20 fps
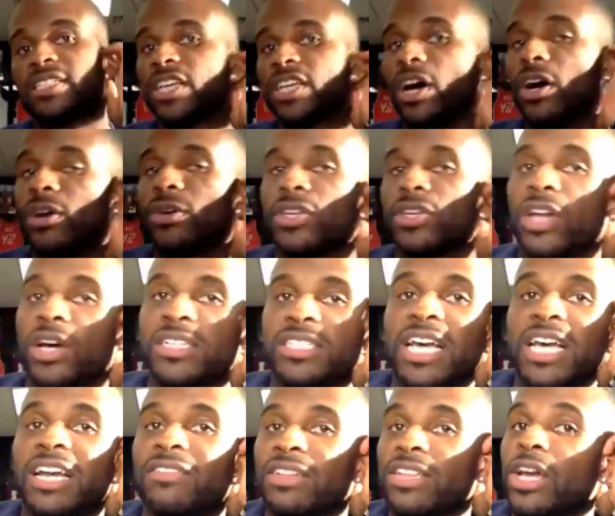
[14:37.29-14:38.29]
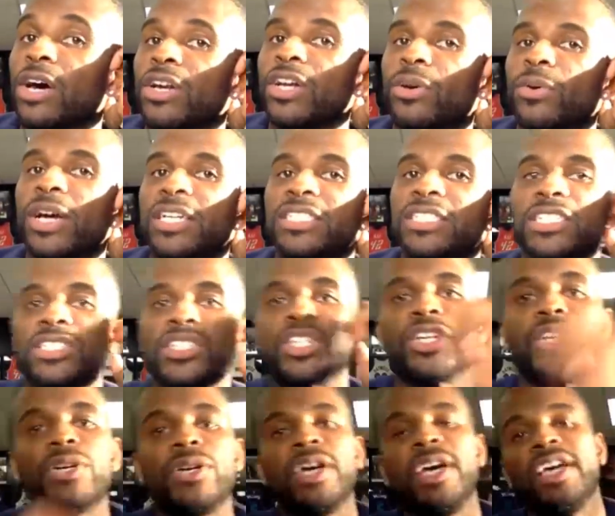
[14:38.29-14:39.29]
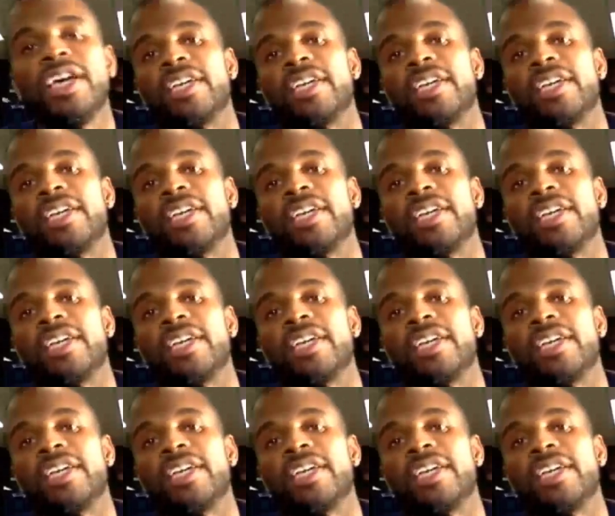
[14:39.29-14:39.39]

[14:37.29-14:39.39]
So, it's kind of a loaded question too.